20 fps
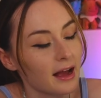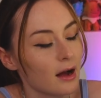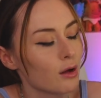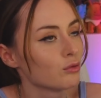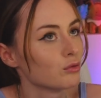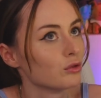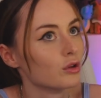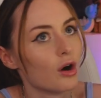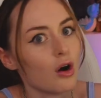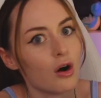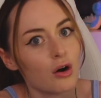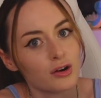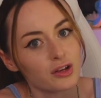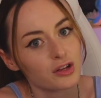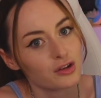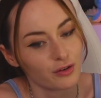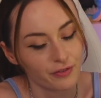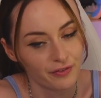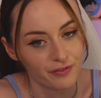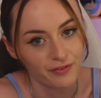how long
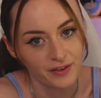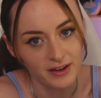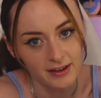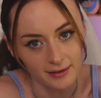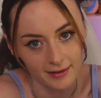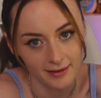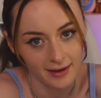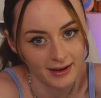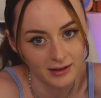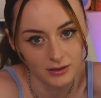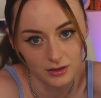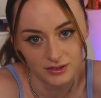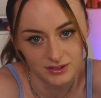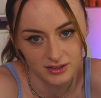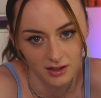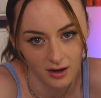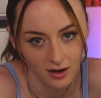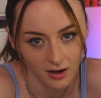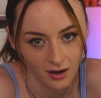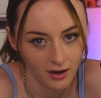your
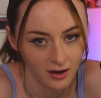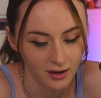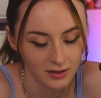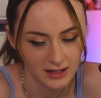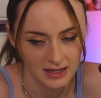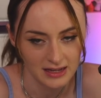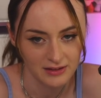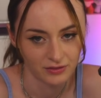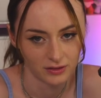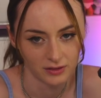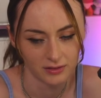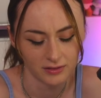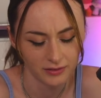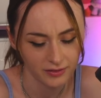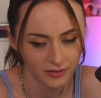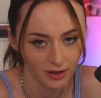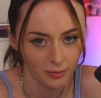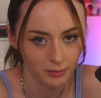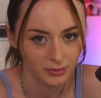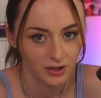fingernails are, even
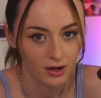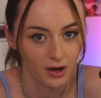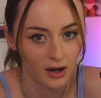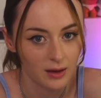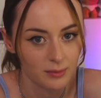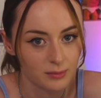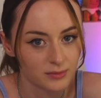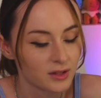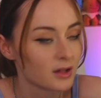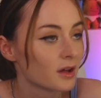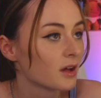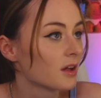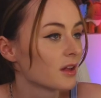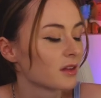sometimes,